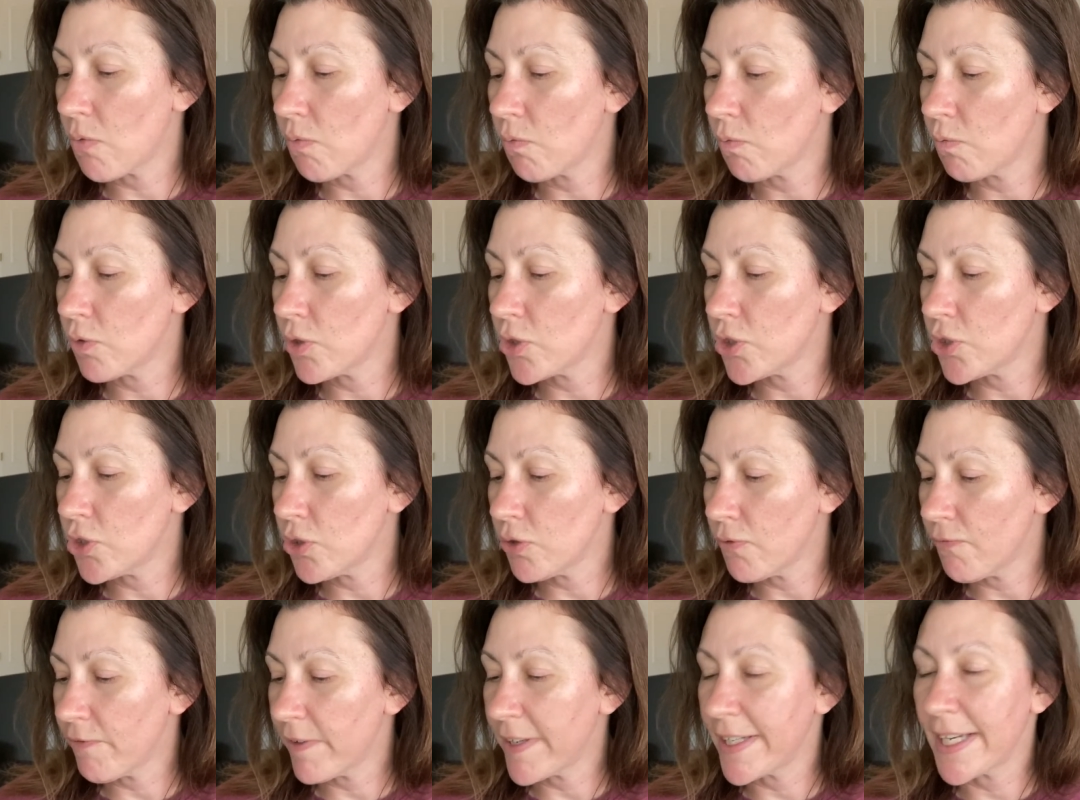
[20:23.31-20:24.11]

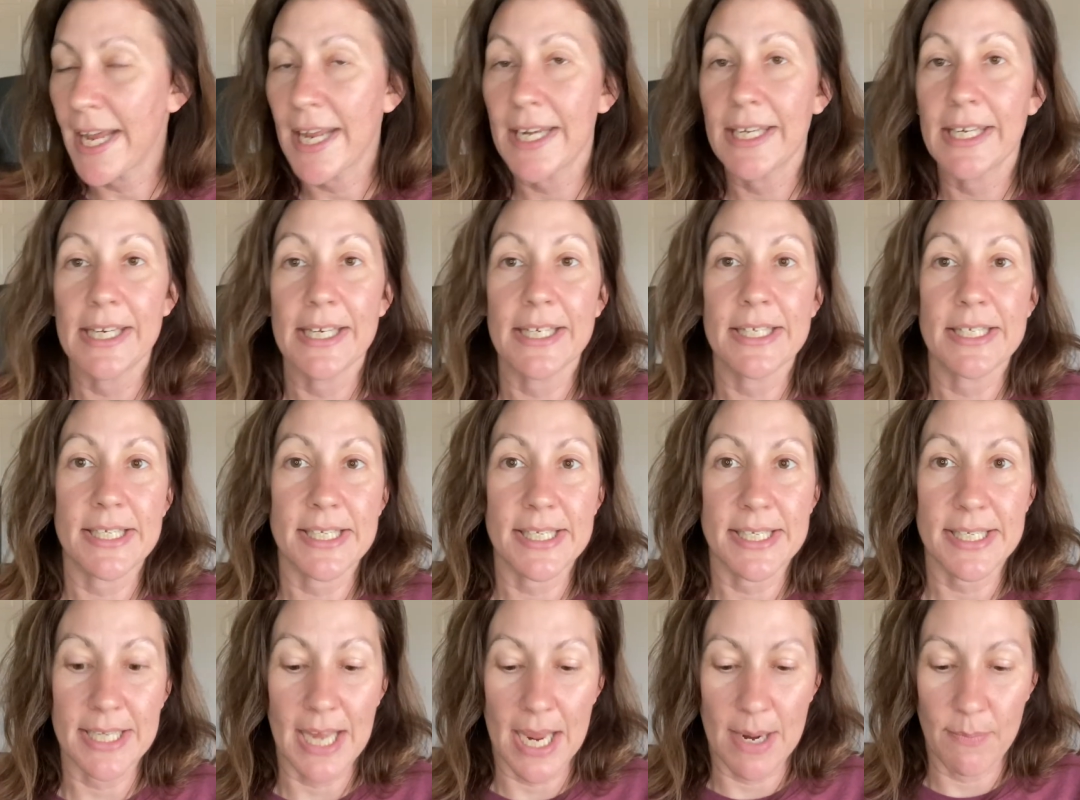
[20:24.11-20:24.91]
rejuvenating
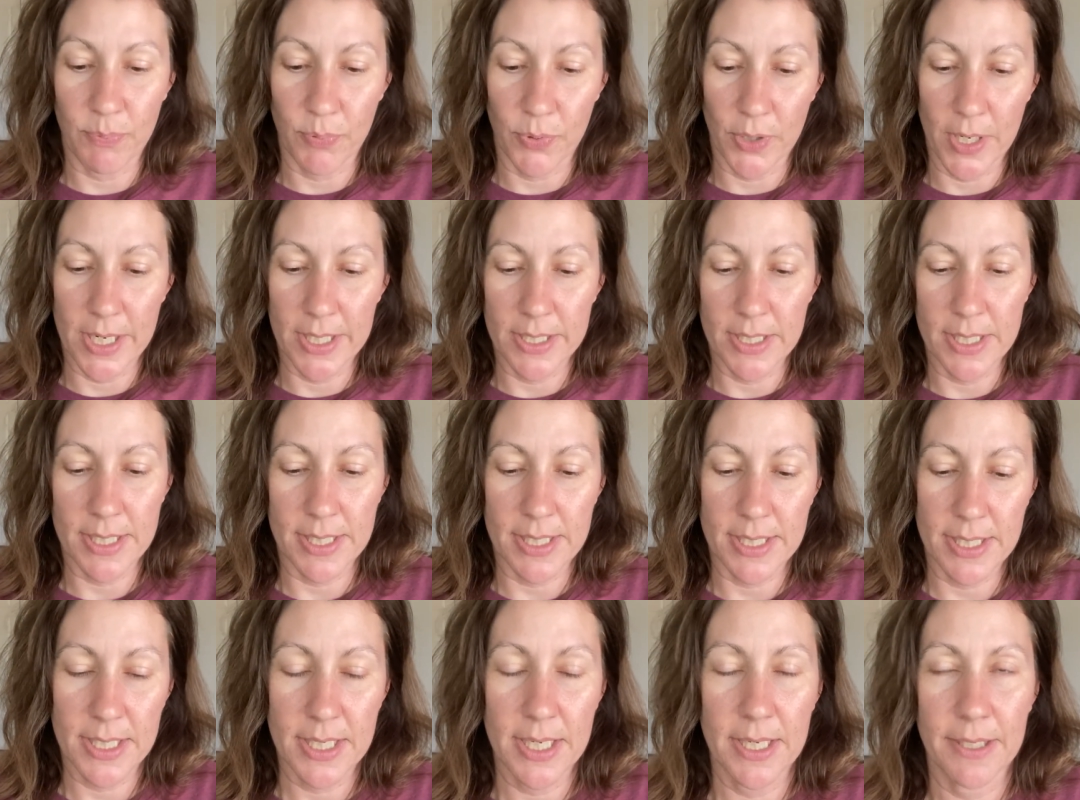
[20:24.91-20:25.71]

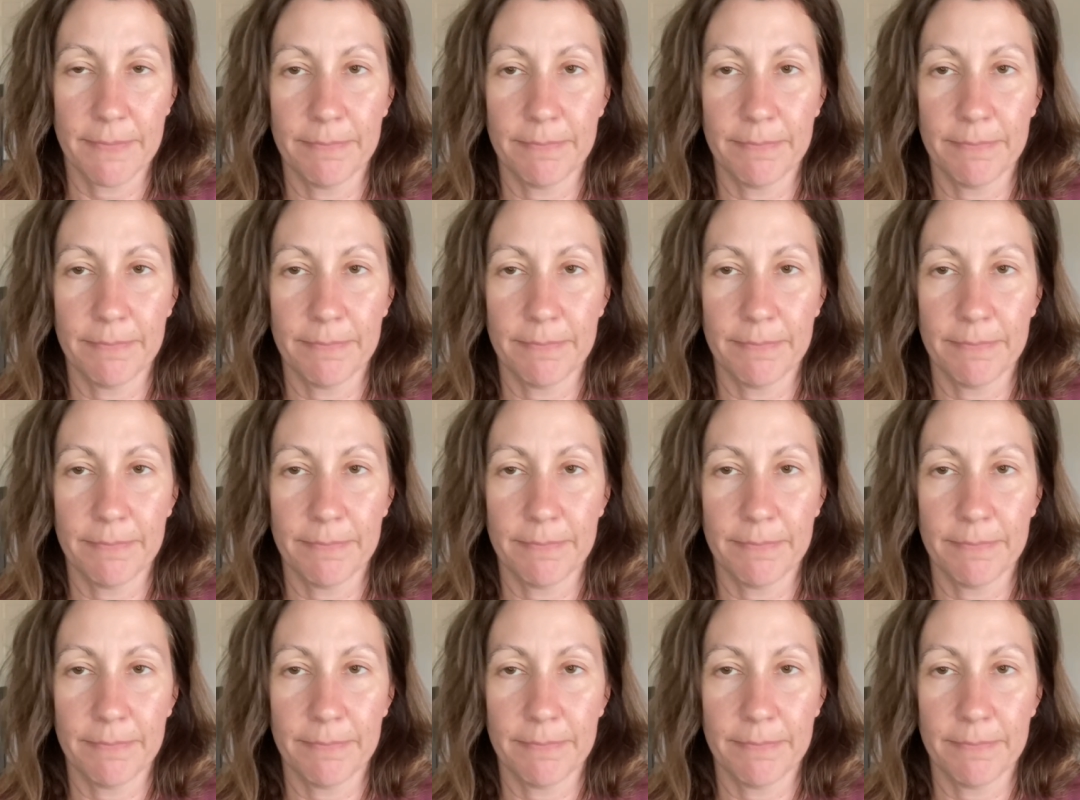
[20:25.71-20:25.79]
cypress.